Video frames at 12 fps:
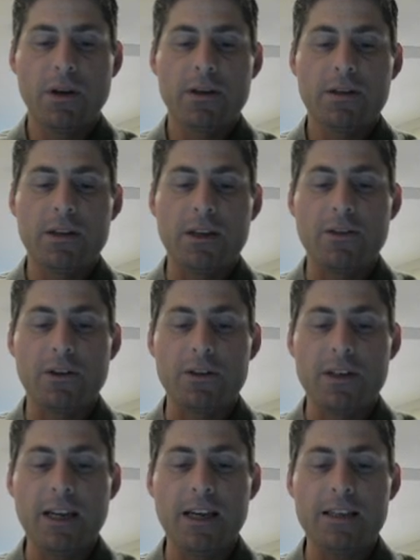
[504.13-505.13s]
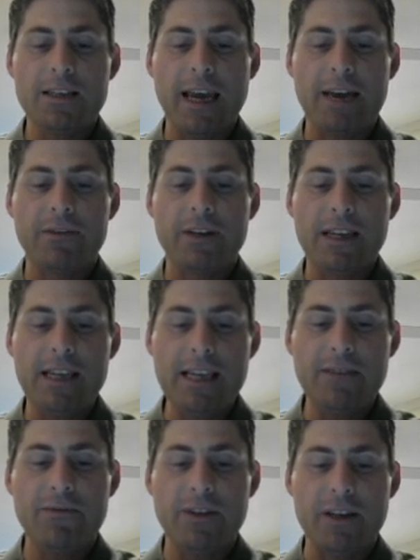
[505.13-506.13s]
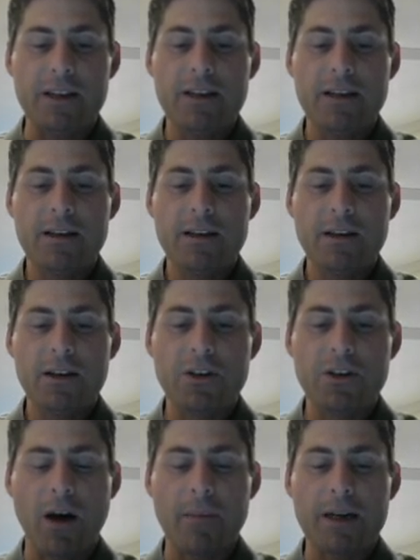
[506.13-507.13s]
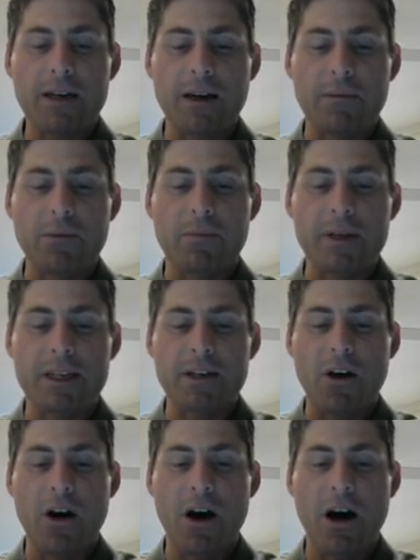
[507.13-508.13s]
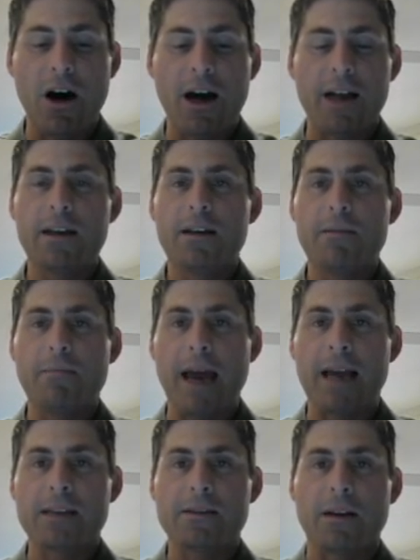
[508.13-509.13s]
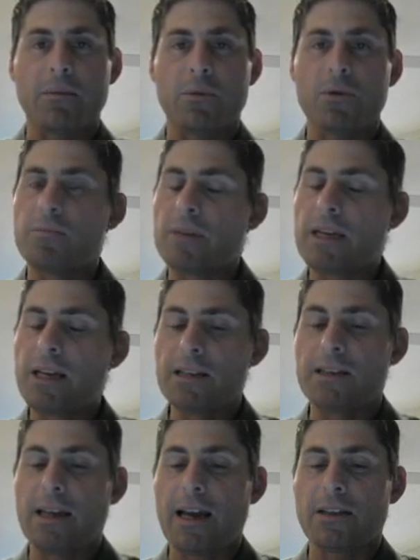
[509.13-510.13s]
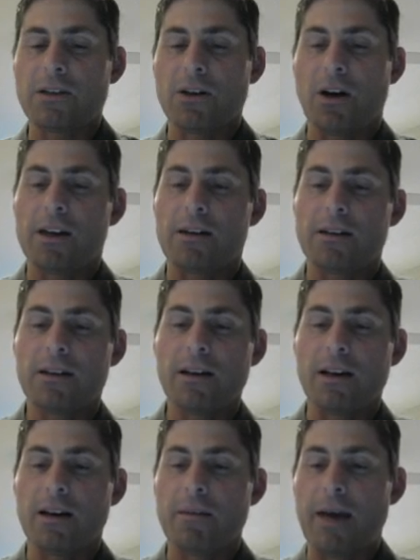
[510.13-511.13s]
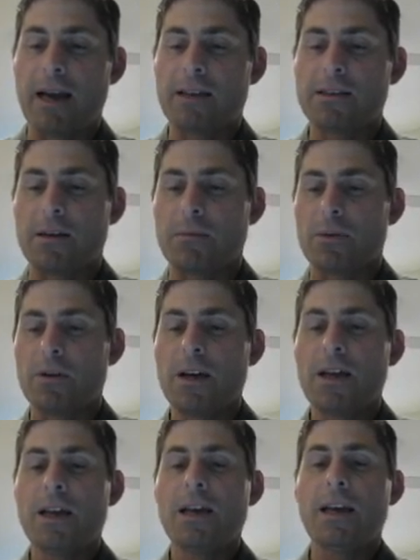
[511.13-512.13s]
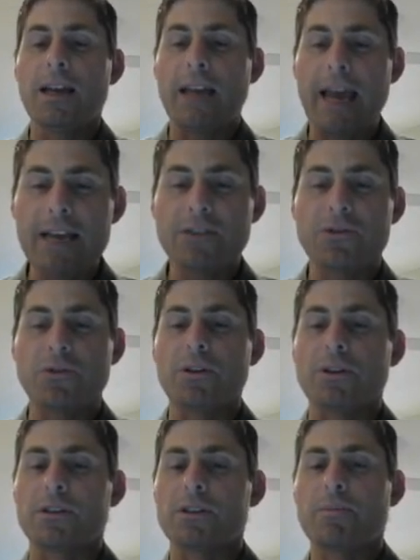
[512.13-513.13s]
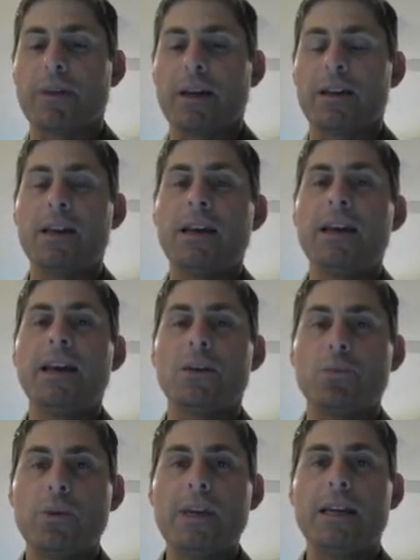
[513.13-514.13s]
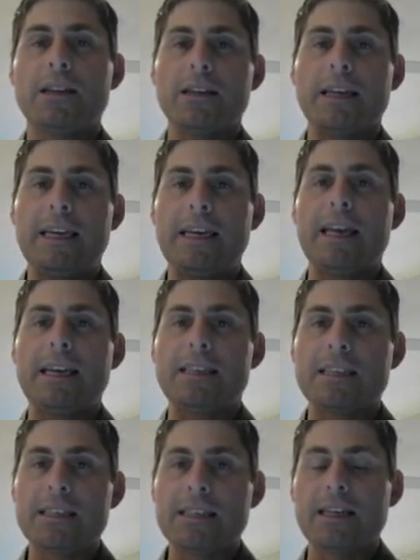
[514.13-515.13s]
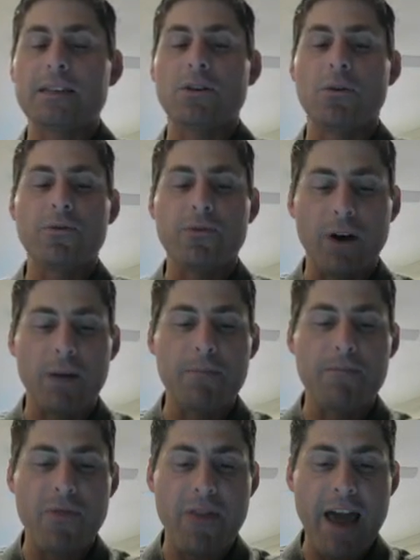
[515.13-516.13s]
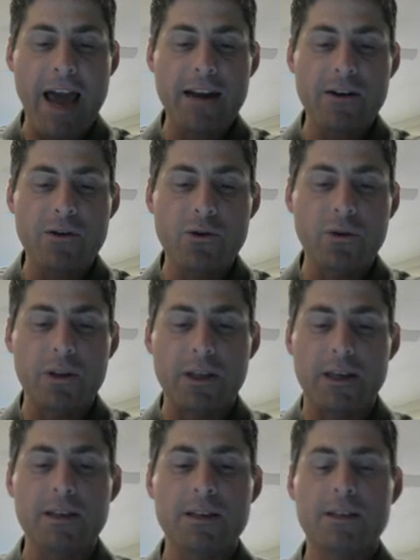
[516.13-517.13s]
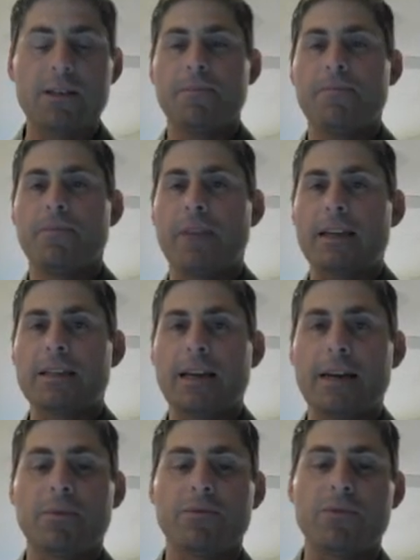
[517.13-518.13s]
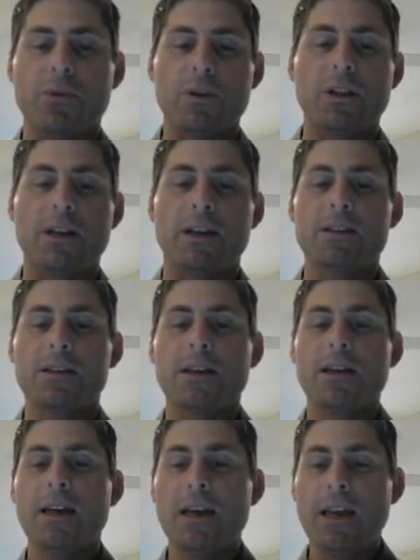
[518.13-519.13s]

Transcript: C13s have an even atomic number, but an odd mass number. And because it has an odd mass number, it has nuclear spin, and we can get a signal from that nucleus, that type of nucleus,